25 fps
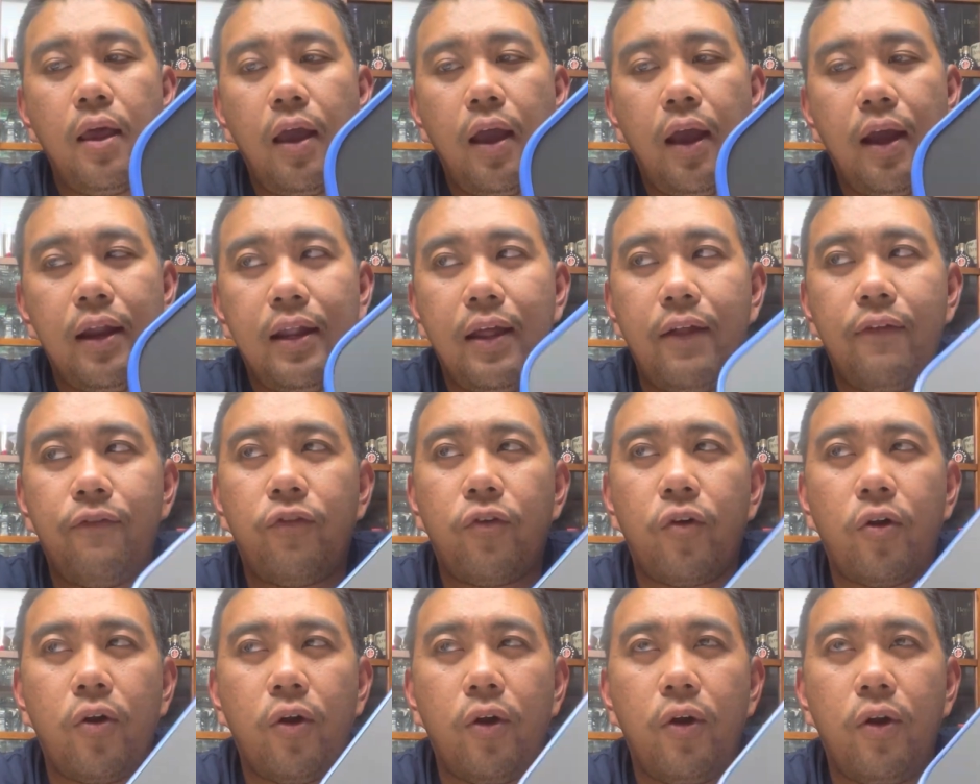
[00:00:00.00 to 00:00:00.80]
And then
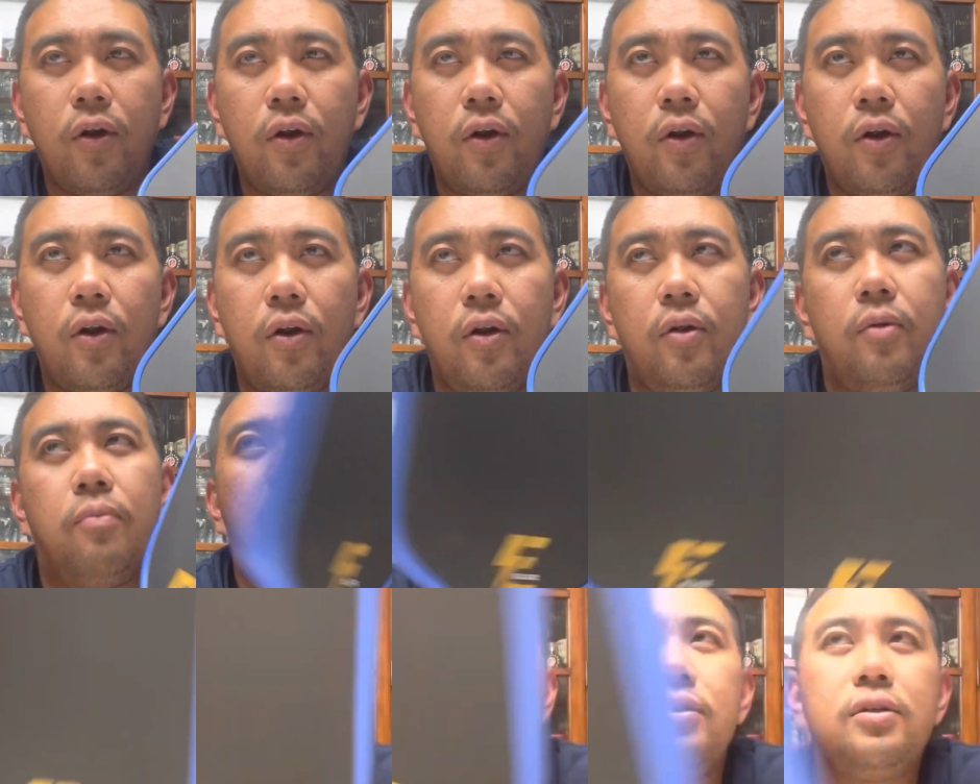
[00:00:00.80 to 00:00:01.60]
for my
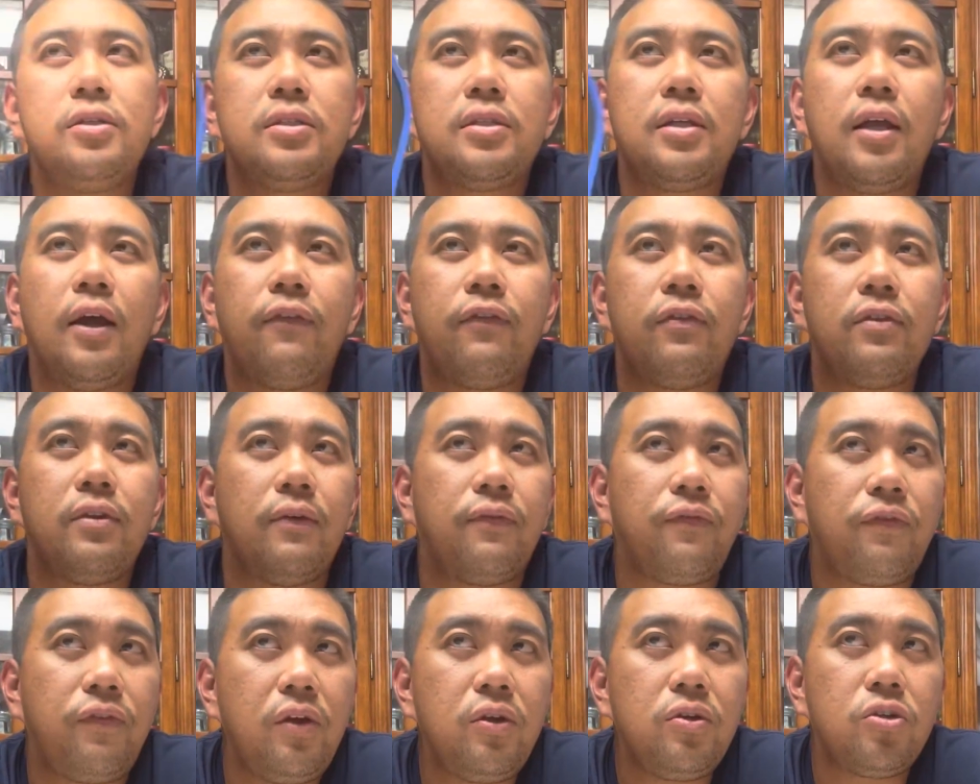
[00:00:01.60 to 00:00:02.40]
other stuff in the
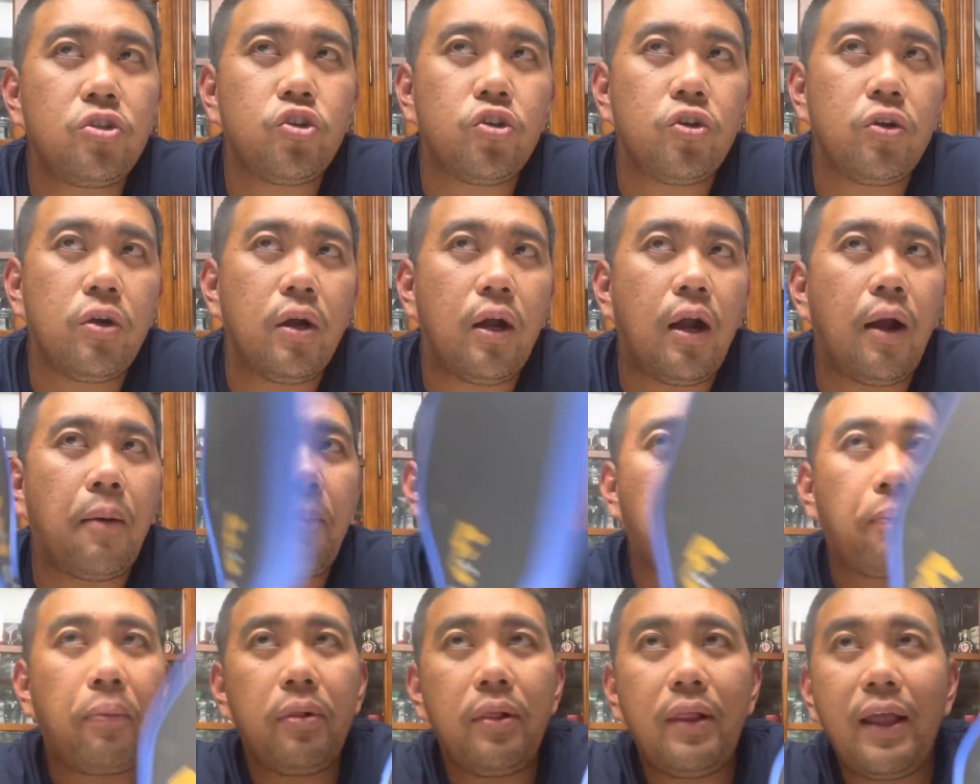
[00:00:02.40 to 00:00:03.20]
future, I'm
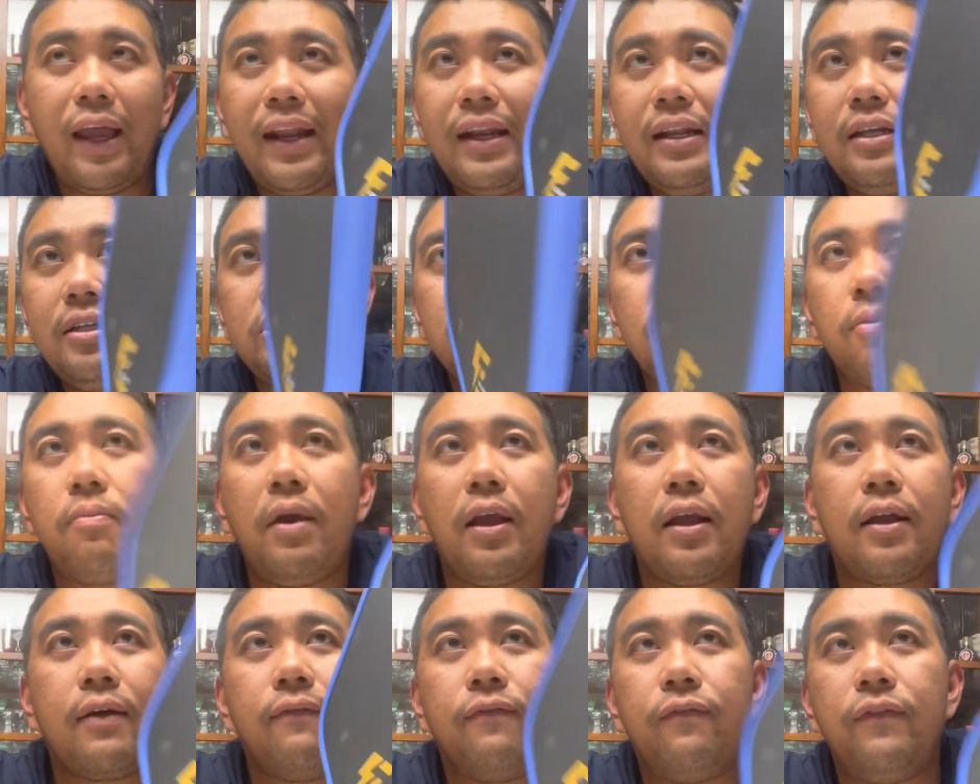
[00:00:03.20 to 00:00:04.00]
planning to
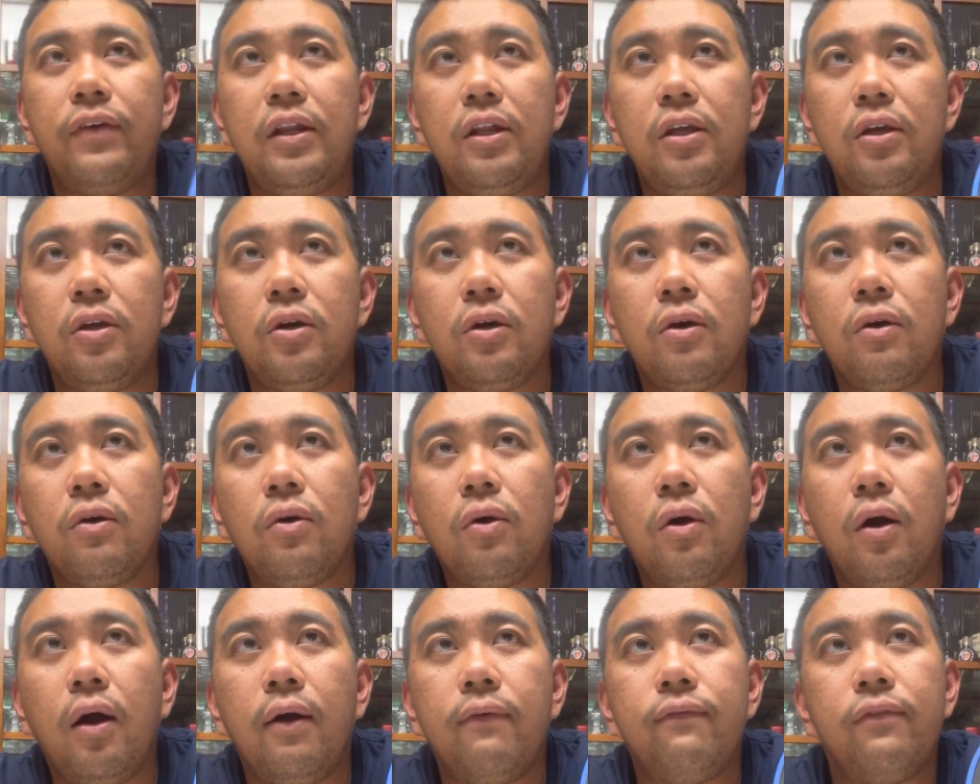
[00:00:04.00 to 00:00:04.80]
make a video
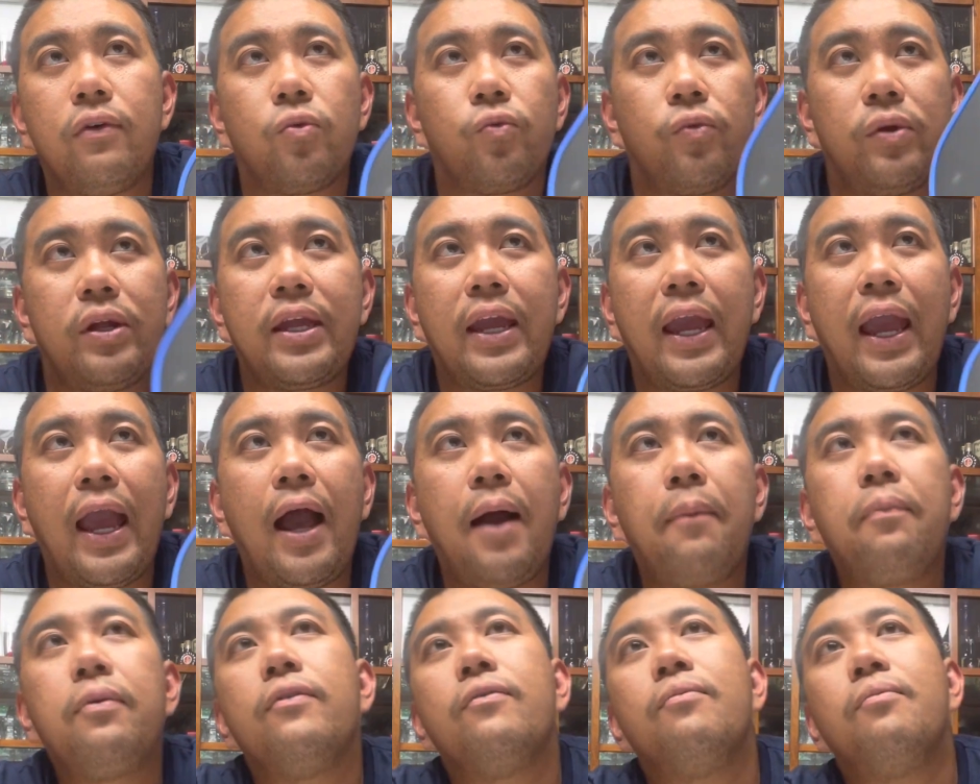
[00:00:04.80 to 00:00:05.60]
of a
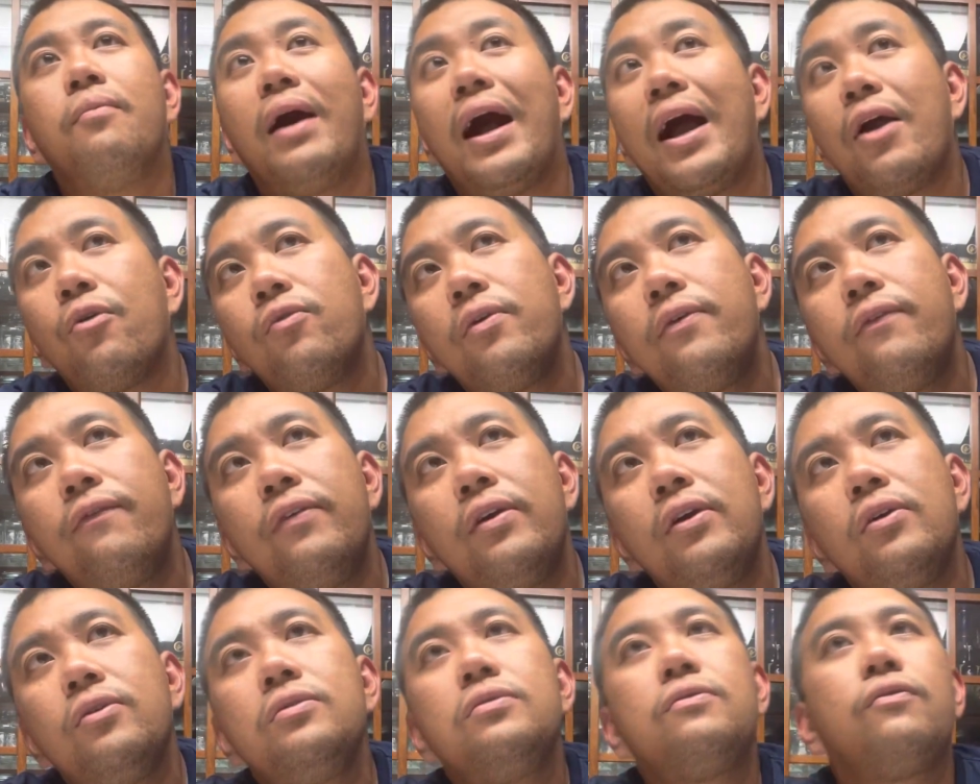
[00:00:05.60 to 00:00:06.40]
recap of my
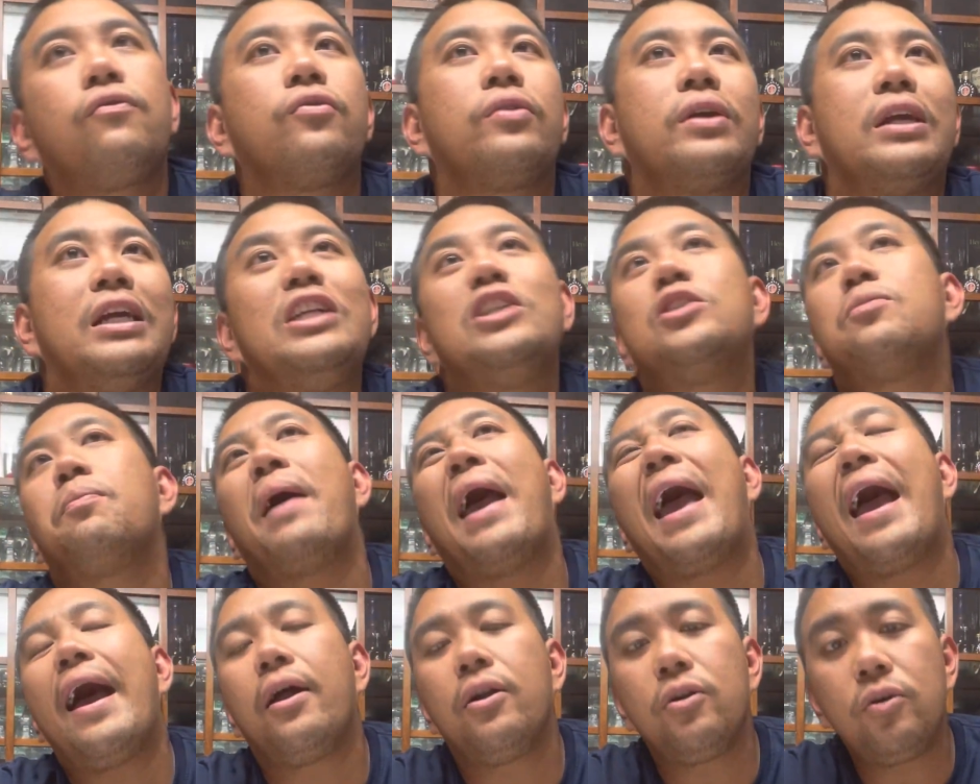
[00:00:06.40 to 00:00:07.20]
reviews for each
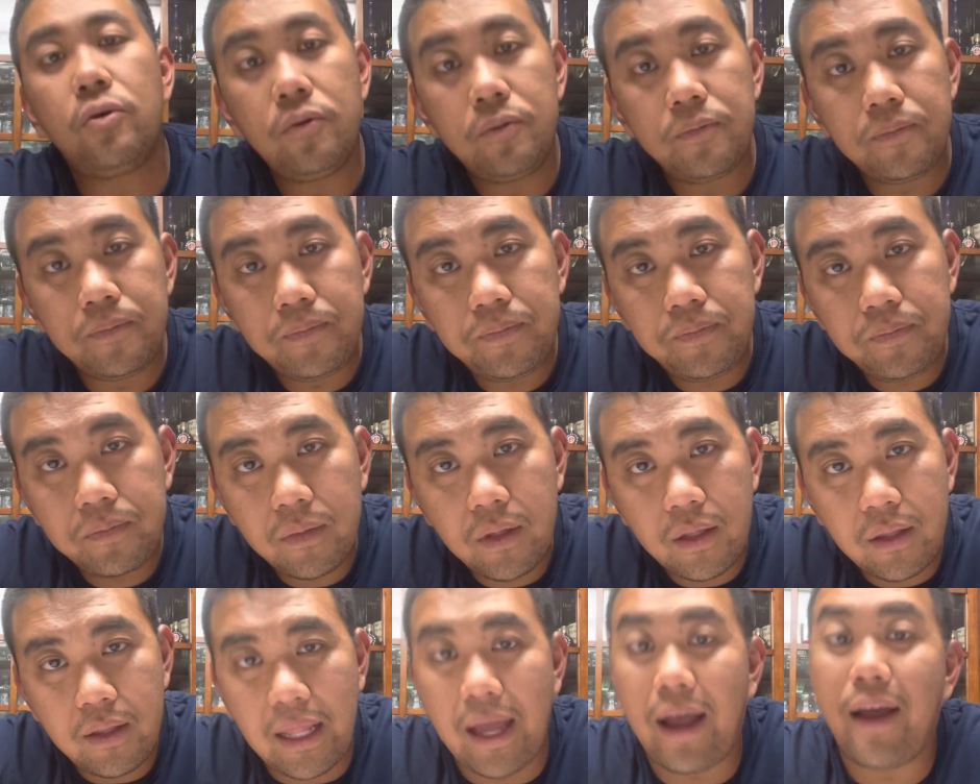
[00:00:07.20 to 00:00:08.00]
paddle
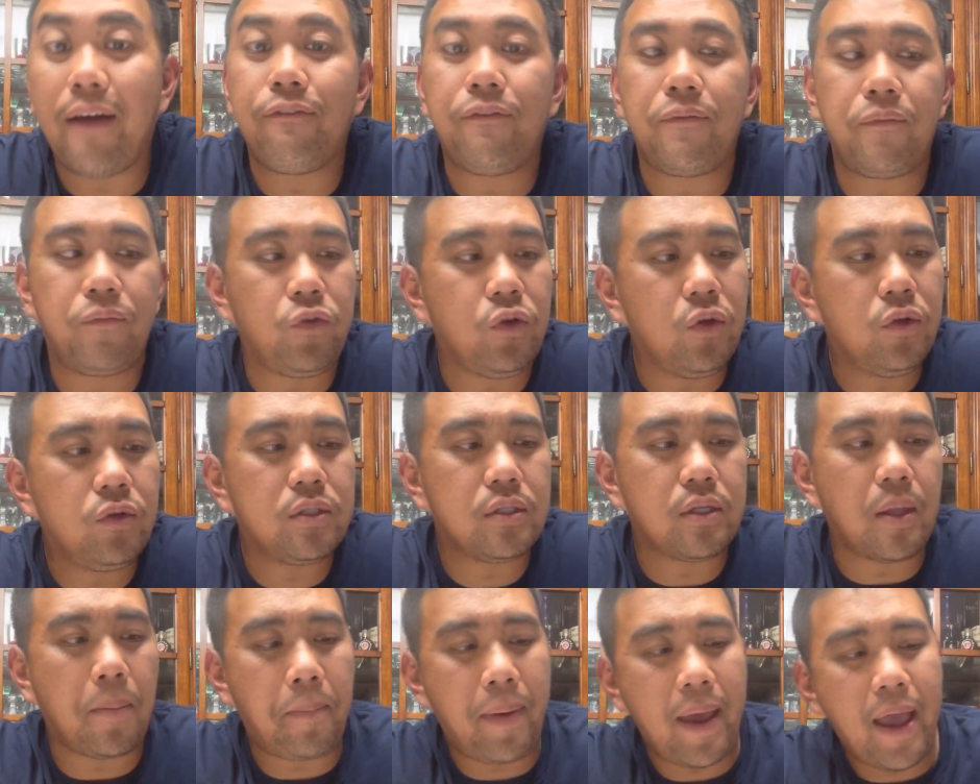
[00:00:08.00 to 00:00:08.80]
that I've used in
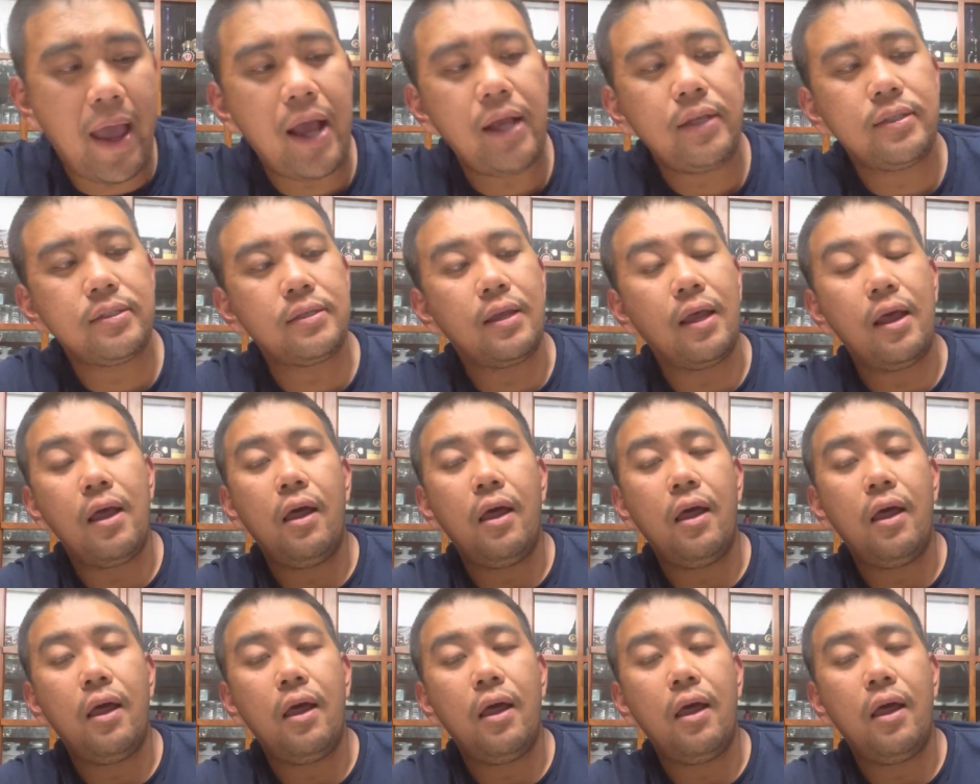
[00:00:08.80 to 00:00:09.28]
the past.